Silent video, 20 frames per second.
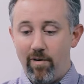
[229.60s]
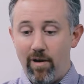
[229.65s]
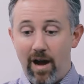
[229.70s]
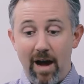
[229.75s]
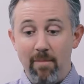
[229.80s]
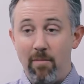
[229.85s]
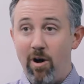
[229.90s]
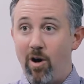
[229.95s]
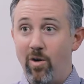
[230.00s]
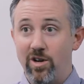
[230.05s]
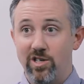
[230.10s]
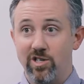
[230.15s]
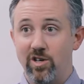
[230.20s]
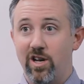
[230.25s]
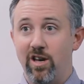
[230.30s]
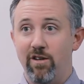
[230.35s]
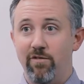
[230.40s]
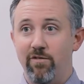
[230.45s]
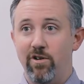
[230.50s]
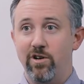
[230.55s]
I'm always
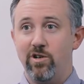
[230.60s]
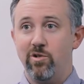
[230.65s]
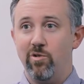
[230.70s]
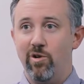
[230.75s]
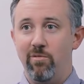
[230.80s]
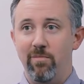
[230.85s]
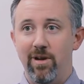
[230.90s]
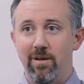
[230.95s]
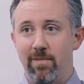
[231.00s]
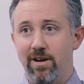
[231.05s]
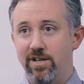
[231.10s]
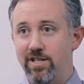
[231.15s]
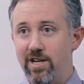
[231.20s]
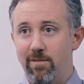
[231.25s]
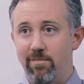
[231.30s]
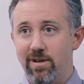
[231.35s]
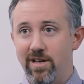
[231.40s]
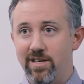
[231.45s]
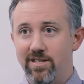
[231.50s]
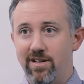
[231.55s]
looking for a tool to make my
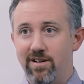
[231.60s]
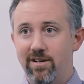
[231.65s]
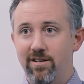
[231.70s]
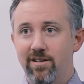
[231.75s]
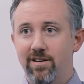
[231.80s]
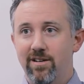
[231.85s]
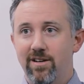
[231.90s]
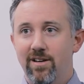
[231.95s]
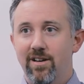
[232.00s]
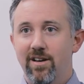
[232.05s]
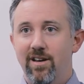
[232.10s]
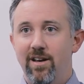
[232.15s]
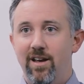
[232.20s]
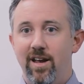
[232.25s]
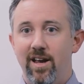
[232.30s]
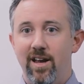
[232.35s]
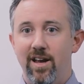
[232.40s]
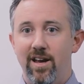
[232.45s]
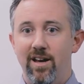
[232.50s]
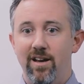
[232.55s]
job easier.
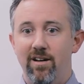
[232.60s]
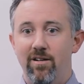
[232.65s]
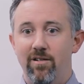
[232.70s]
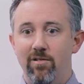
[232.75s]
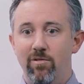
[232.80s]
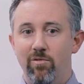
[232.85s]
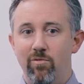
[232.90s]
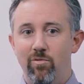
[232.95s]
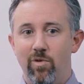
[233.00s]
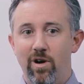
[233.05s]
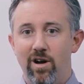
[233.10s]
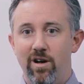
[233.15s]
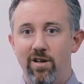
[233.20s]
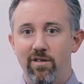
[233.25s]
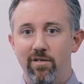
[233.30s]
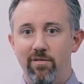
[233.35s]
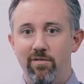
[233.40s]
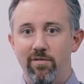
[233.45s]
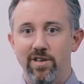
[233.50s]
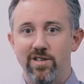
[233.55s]
And while
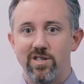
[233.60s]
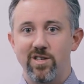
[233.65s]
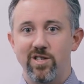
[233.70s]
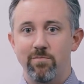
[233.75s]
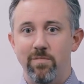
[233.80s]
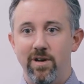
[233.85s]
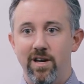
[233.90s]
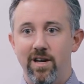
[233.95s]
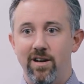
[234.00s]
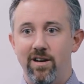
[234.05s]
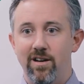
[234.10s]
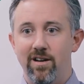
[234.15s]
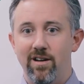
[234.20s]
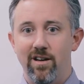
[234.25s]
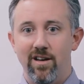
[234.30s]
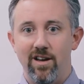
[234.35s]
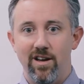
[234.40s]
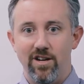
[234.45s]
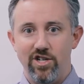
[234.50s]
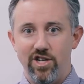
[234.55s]
this has been
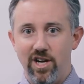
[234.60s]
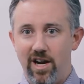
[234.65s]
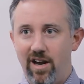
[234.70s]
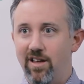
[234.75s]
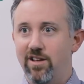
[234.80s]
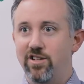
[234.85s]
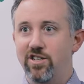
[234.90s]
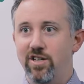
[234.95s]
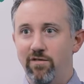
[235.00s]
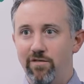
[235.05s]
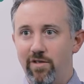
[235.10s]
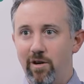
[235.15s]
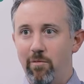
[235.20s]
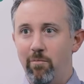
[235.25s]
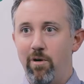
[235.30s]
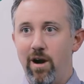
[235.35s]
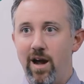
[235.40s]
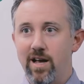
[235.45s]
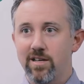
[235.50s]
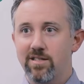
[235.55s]
a challenging, fun
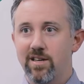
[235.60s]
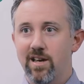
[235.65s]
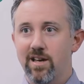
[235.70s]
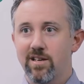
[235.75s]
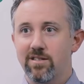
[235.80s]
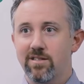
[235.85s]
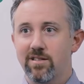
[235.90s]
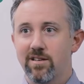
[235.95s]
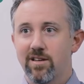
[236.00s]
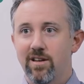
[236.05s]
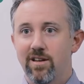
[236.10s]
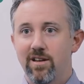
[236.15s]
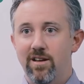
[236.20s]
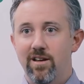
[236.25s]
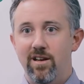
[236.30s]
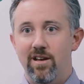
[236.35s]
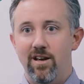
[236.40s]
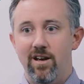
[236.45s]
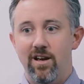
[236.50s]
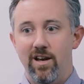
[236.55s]
process,
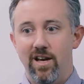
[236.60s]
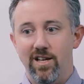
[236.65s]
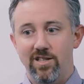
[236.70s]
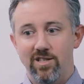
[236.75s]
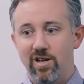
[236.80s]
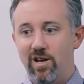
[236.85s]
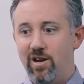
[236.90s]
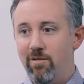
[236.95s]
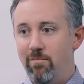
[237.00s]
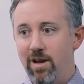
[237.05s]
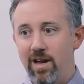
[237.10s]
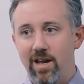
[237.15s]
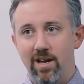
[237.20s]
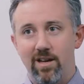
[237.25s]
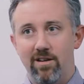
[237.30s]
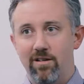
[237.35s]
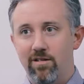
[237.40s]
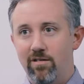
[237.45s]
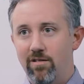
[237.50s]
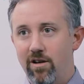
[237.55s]
it's going to make
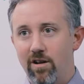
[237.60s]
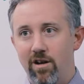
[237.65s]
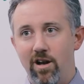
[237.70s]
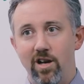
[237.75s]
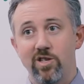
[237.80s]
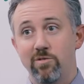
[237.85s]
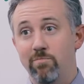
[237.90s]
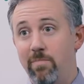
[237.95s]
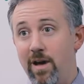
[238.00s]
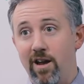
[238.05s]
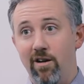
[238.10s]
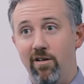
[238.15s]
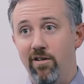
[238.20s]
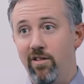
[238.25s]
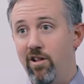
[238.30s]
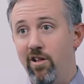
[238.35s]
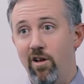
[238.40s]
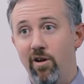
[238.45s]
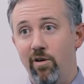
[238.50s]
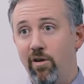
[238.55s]
us better in
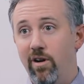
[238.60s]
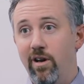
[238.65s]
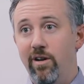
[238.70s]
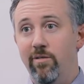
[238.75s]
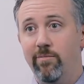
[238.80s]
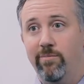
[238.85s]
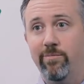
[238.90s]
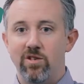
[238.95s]
the long run.